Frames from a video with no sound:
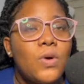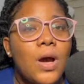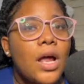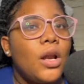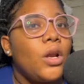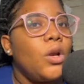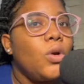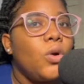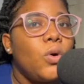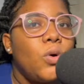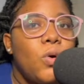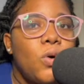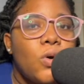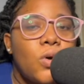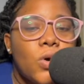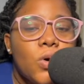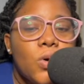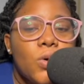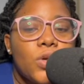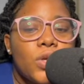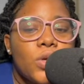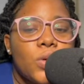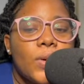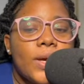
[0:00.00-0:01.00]
a
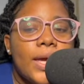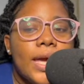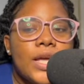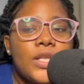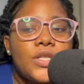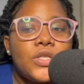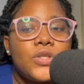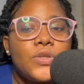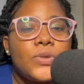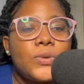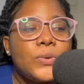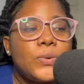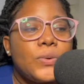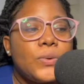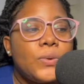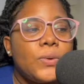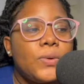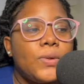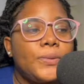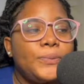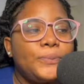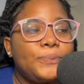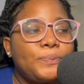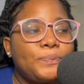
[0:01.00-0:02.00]
logo. You can
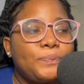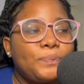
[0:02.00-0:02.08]
do,